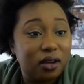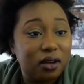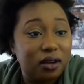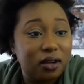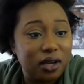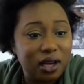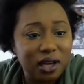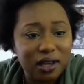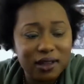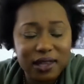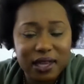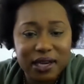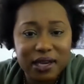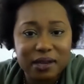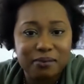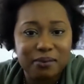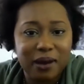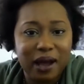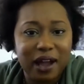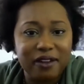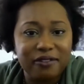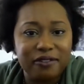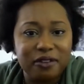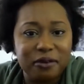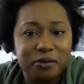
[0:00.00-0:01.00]
No, they didn't
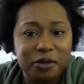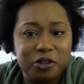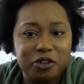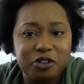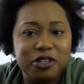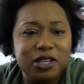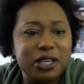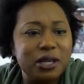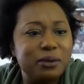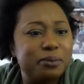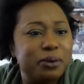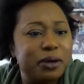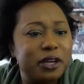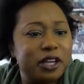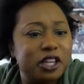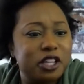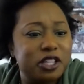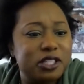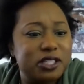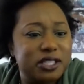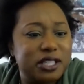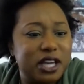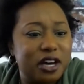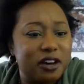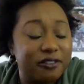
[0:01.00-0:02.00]
buy from you. You didn't put
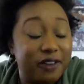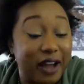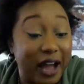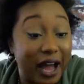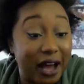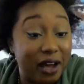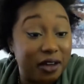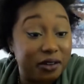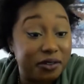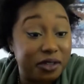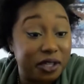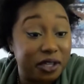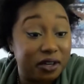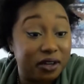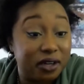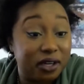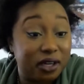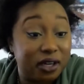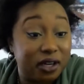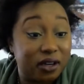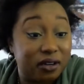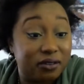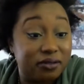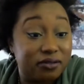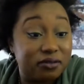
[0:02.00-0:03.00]
yourself out there
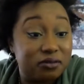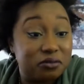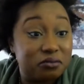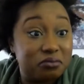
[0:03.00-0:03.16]
enough.